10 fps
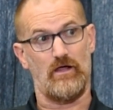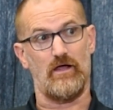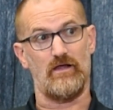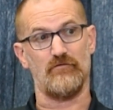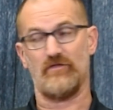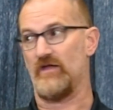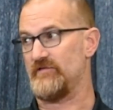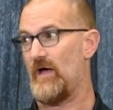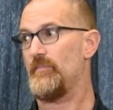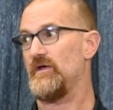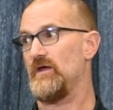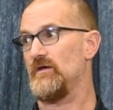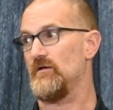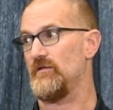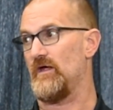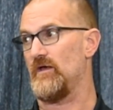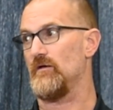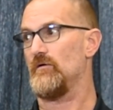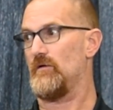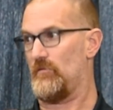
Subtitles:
And if that's happening, then